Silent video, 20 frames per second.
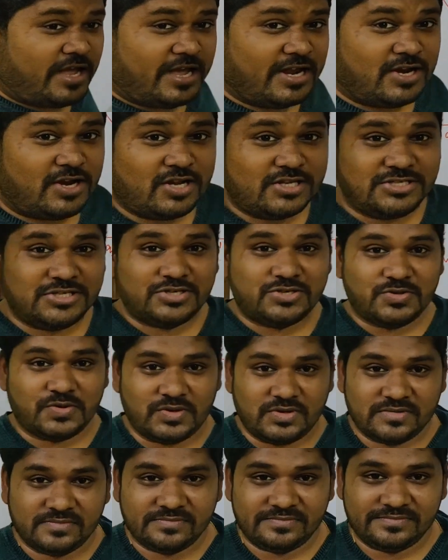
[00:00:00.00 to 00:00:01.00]
the energy
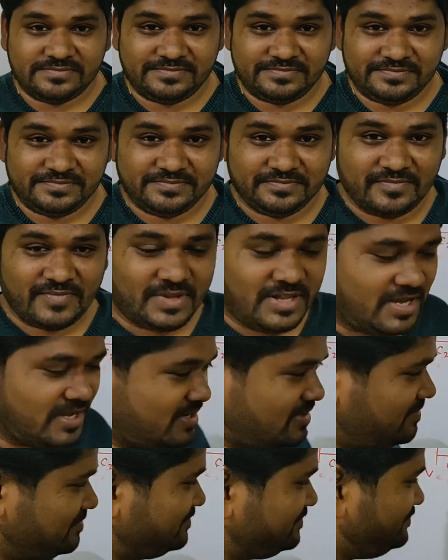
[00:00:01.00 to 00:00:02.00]
store?
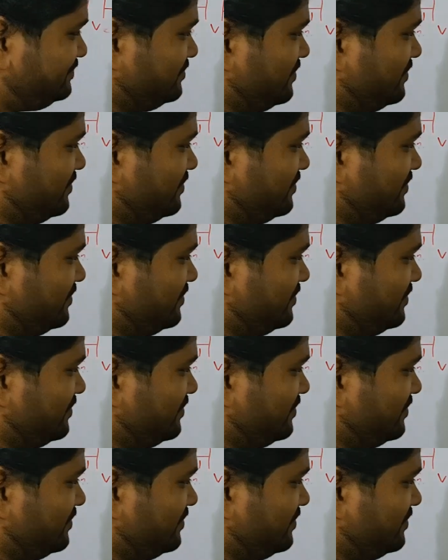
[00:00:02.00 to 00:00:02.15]
Yeah.